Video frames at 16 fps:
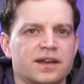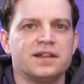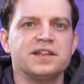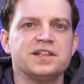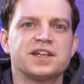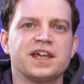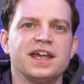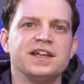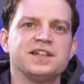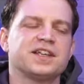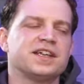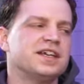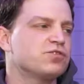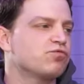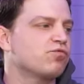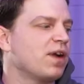Now, this case
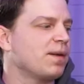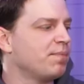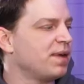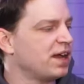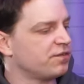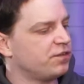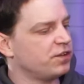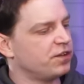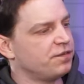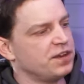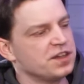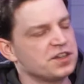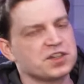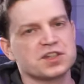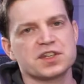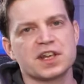is ram-packed full of
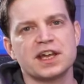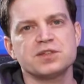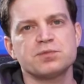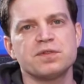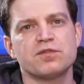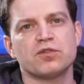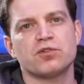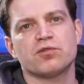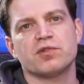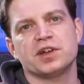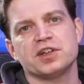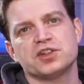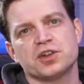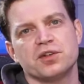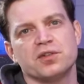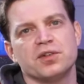features, as we've already
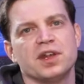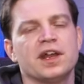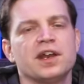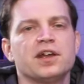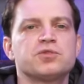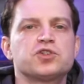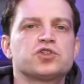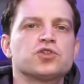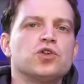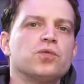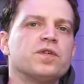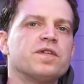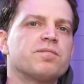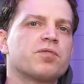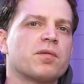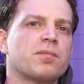shown you, and I'm sure
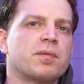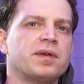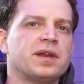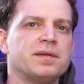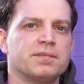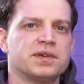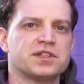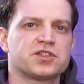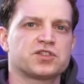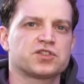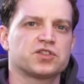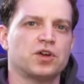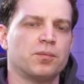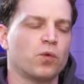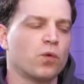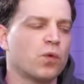we've probably missed
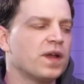some.